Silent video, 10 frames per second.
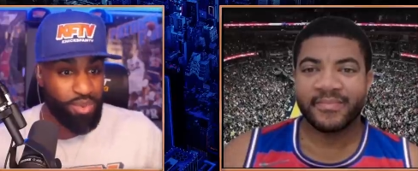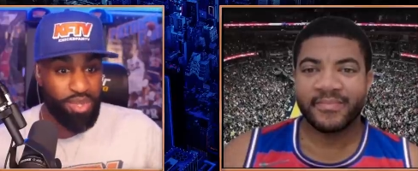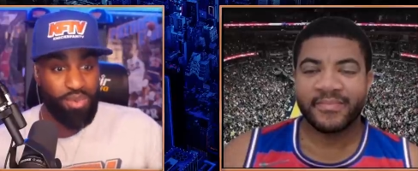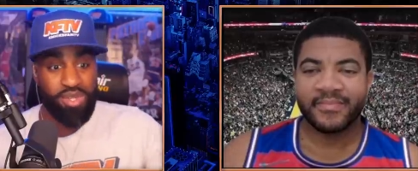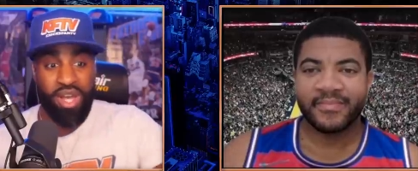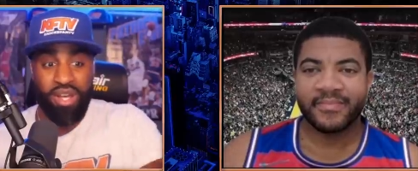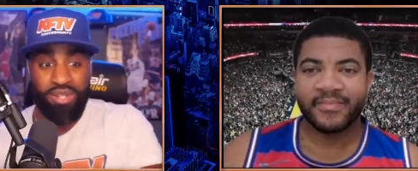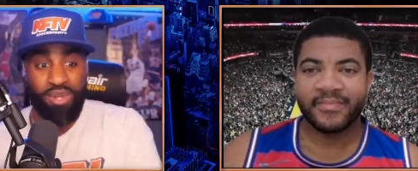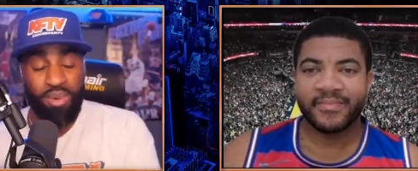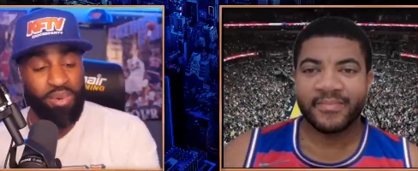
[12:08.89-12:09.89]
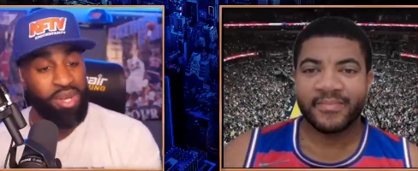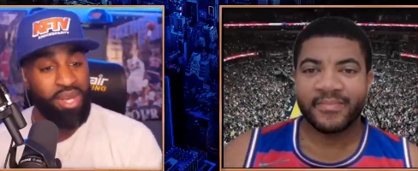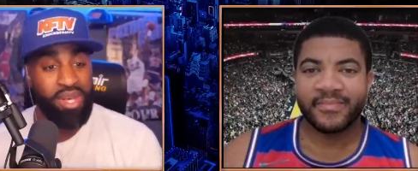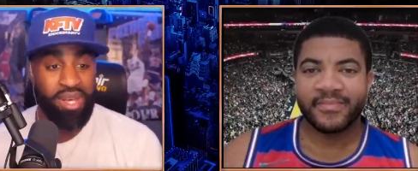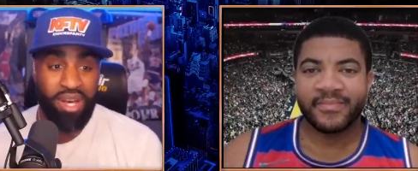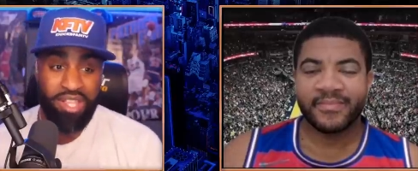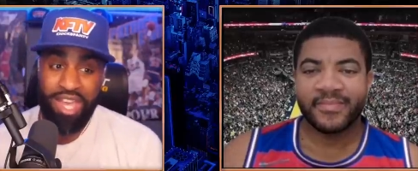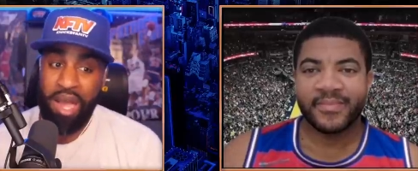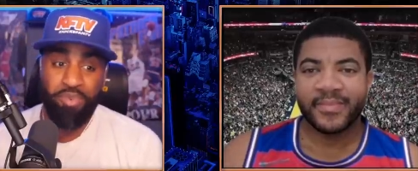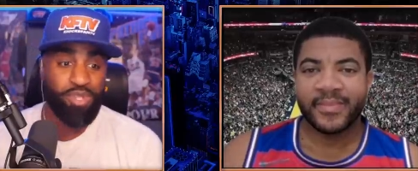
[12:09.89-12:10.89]
Speaker 1: Utah. So uh,
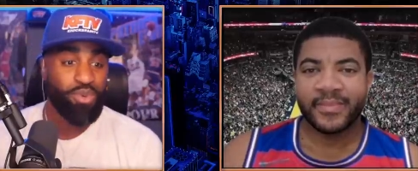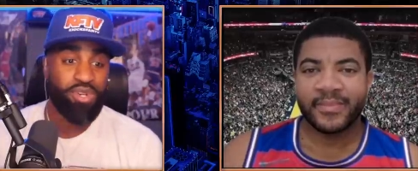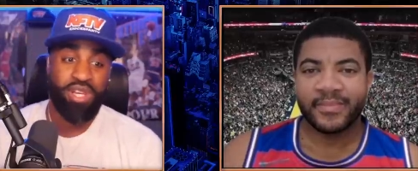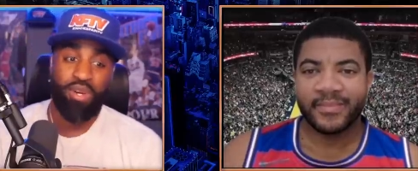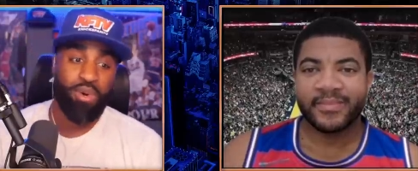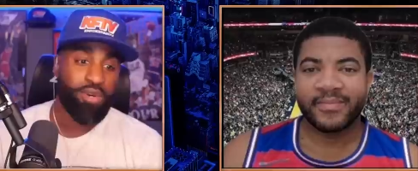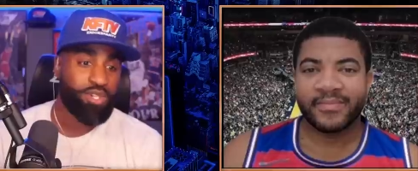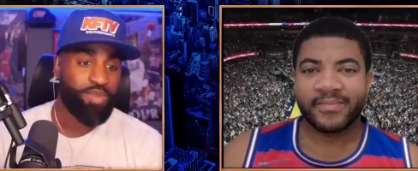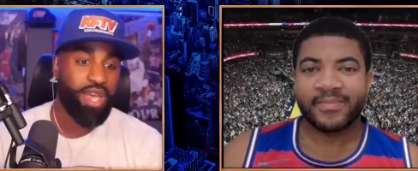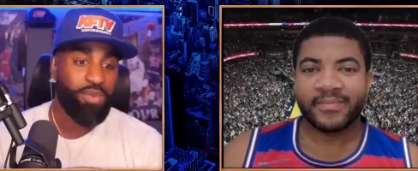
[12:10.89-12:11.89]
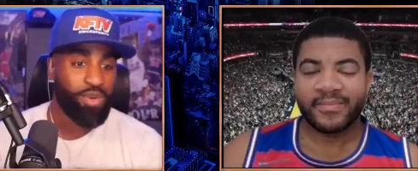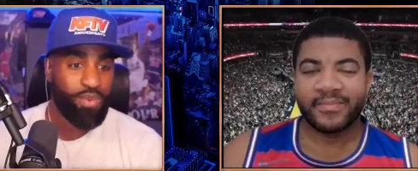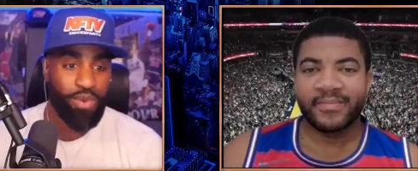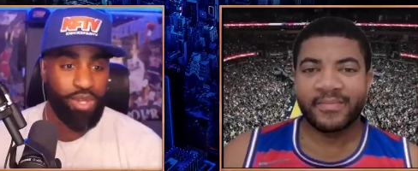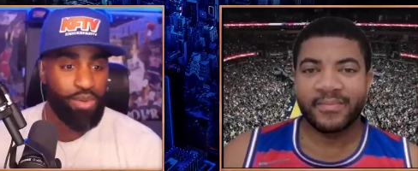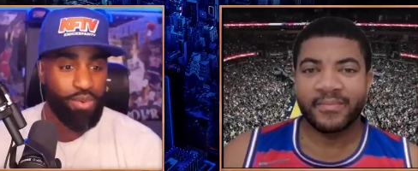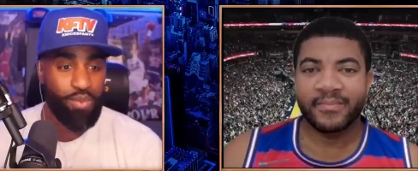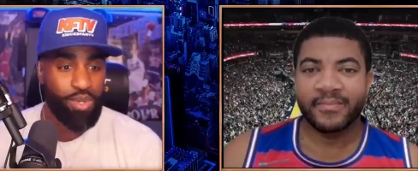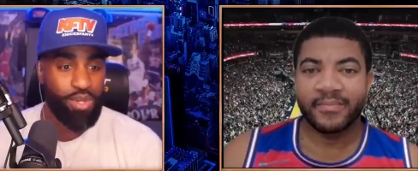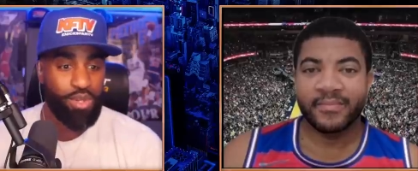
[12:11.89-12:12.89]
the opportunity cost, man, when when you
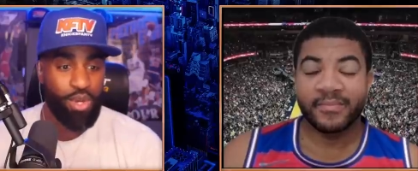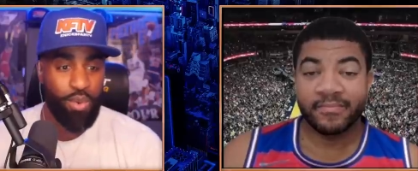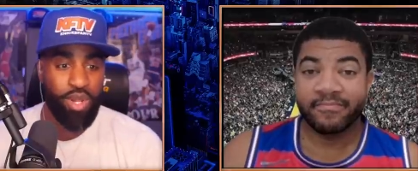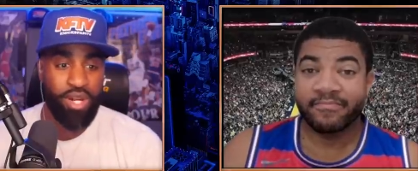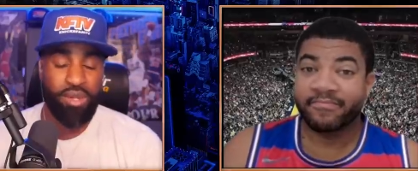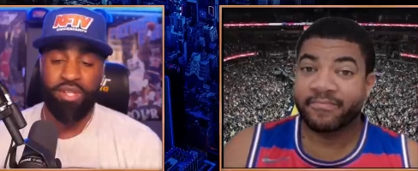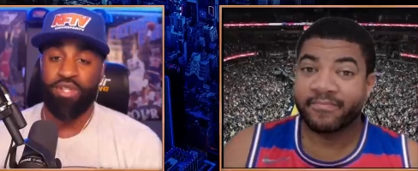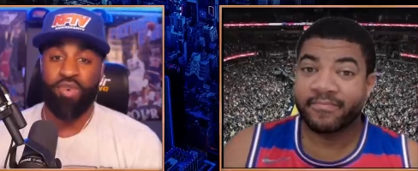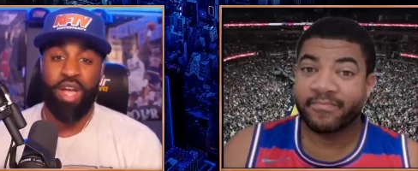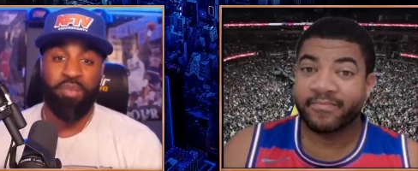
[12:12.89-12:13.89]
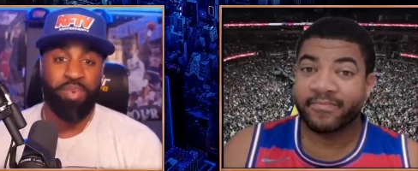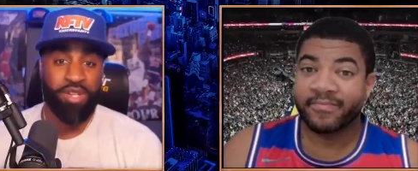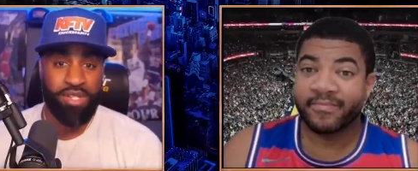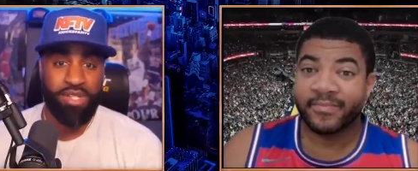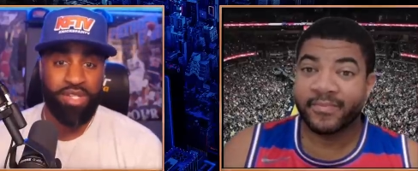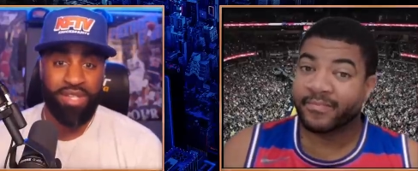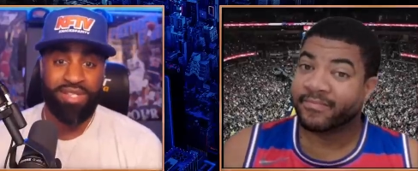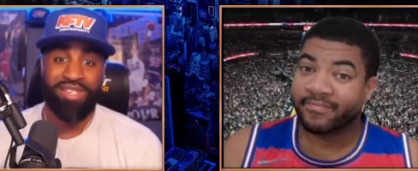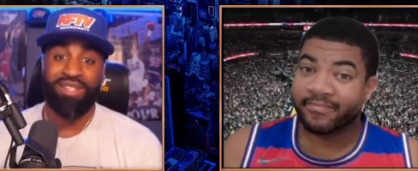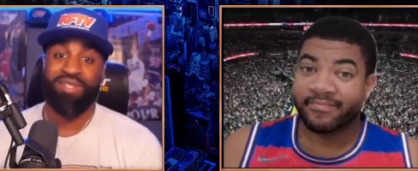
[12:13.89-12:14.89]
when you don't hit on these draft picks and can
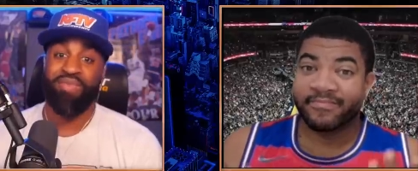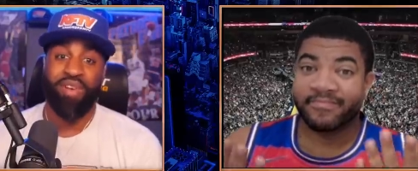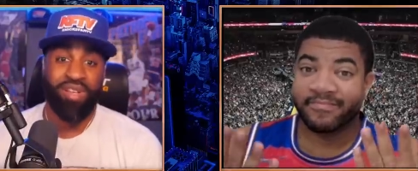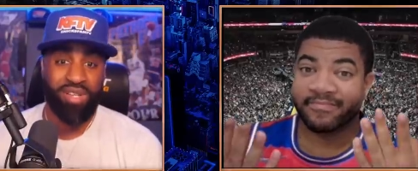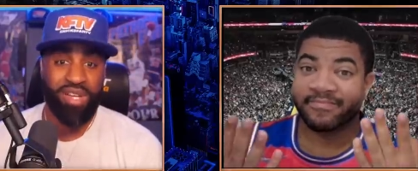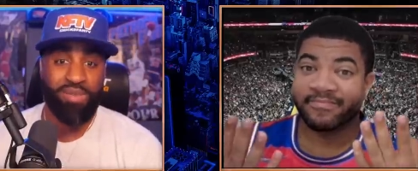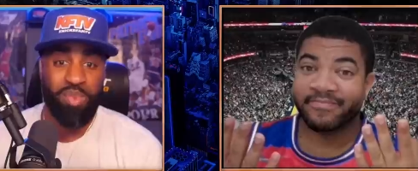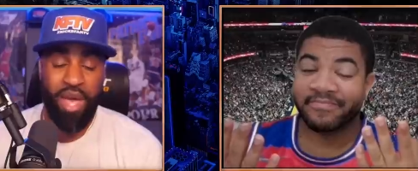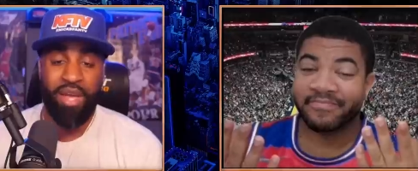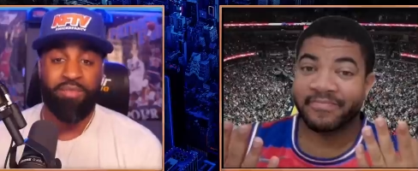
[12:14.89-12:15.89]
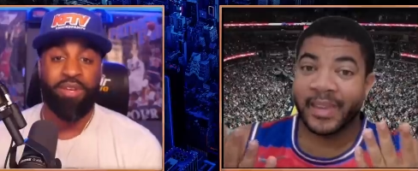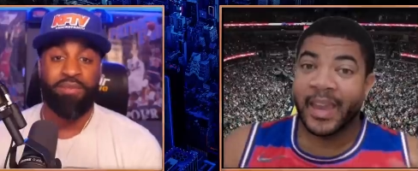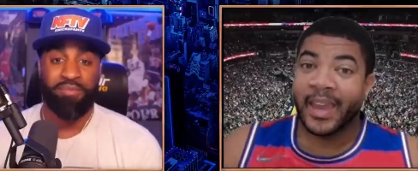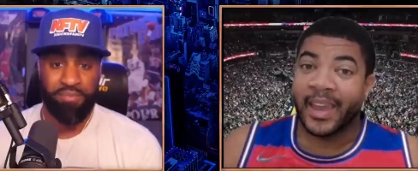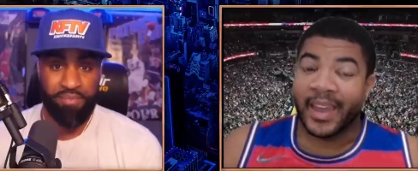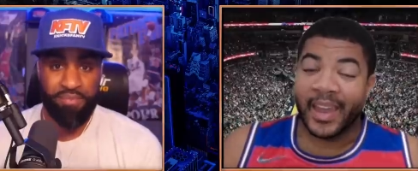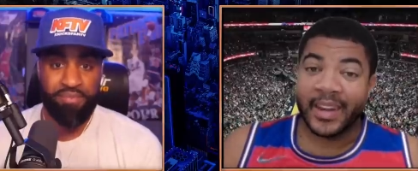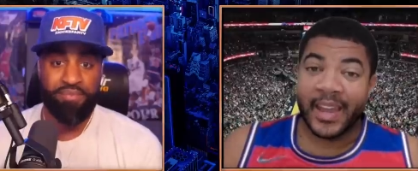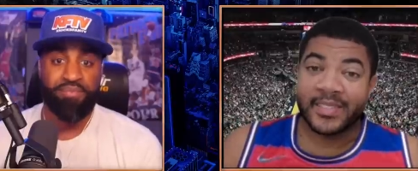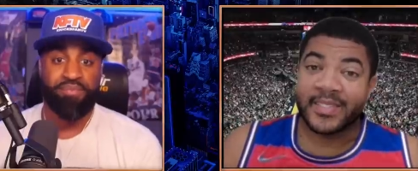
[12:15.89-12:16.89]
set your
Speaker 2: franchise back, man.
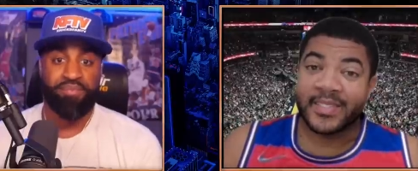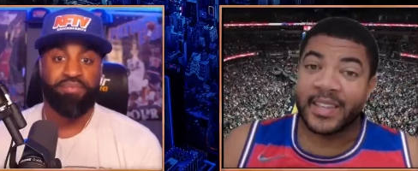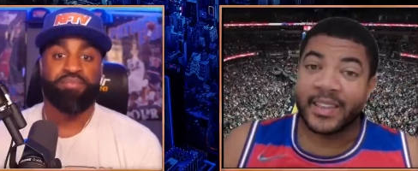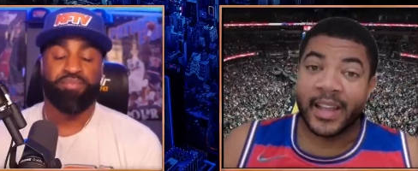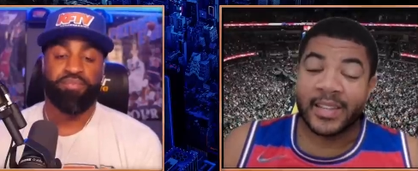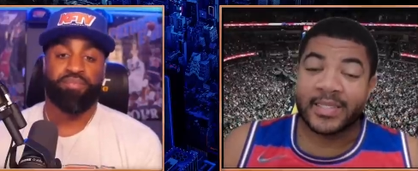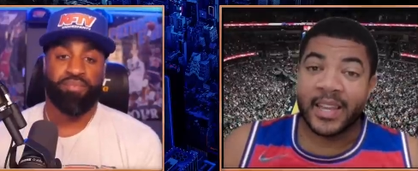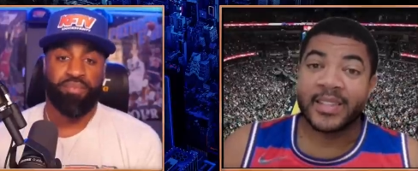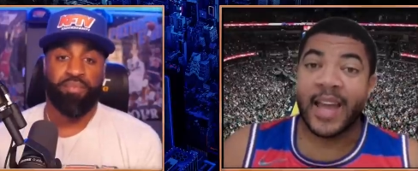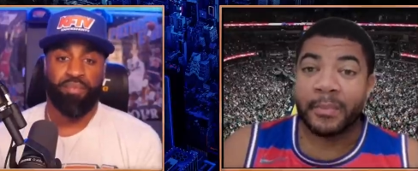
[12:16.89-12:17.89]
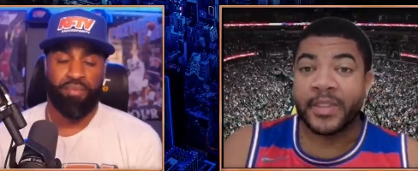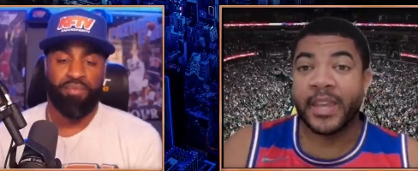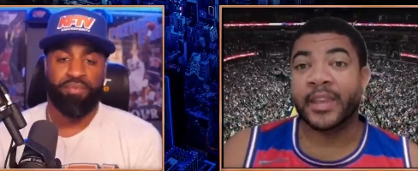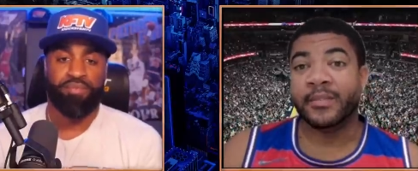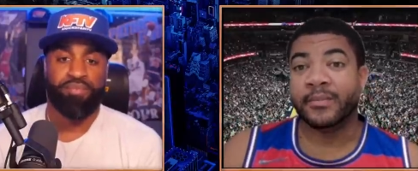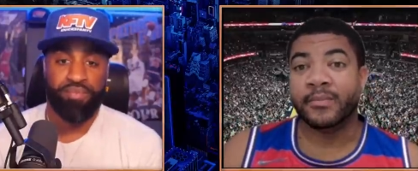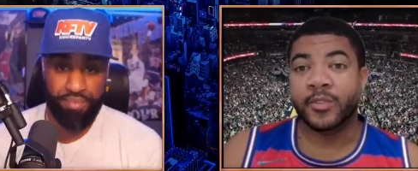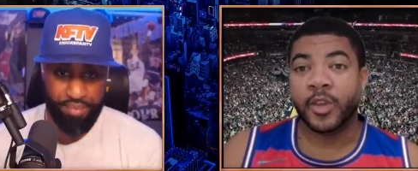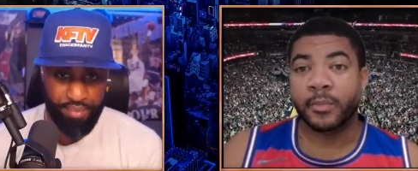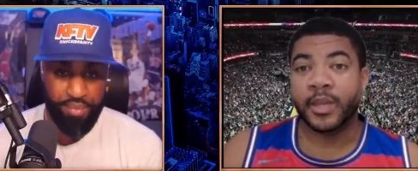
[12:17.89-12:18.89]
And that's and like I said, top ten.
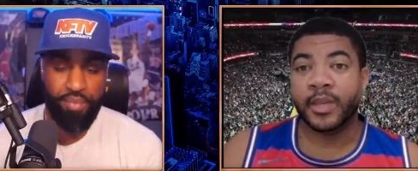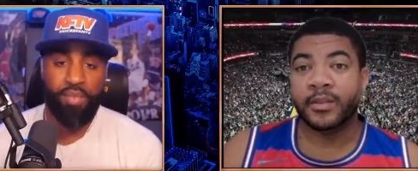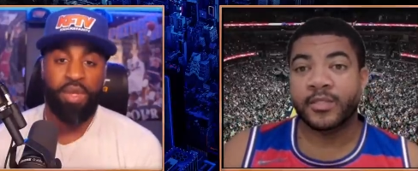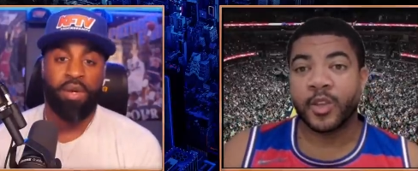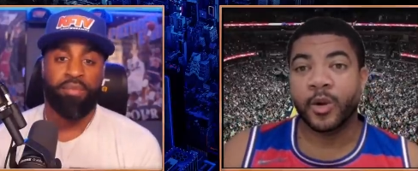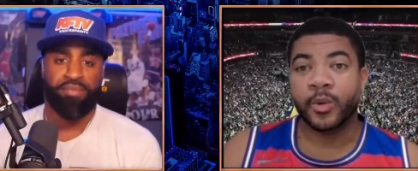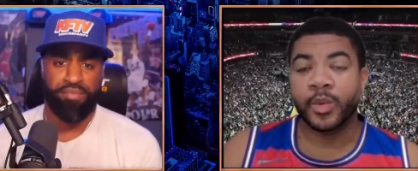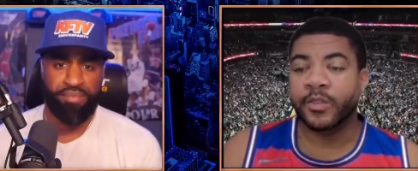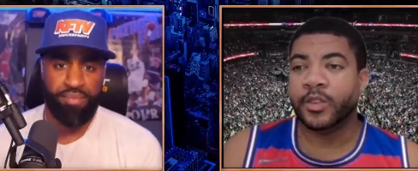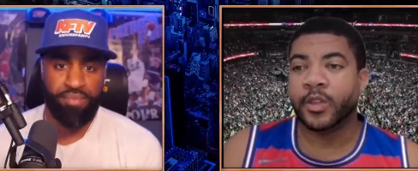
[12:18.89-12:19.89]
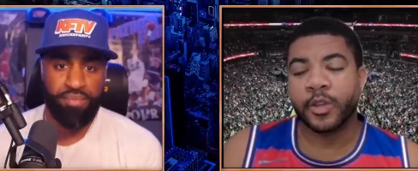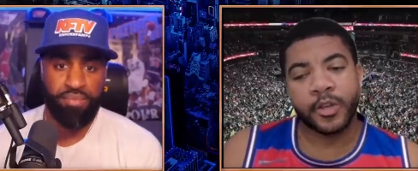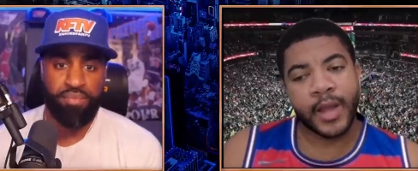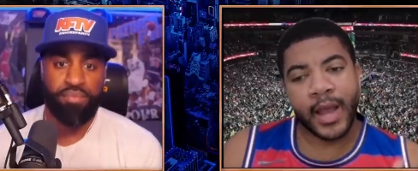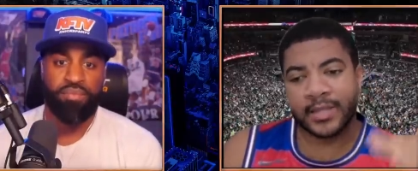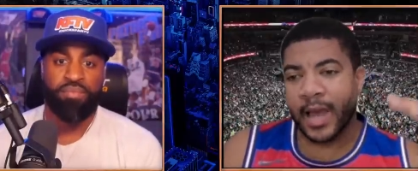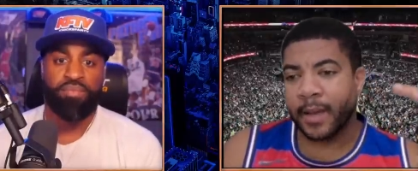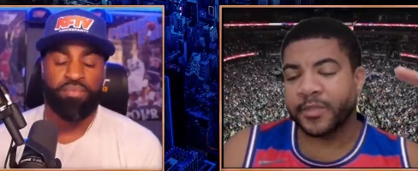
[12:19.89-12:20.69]
You know what I mean? Yeah. So even though you're not top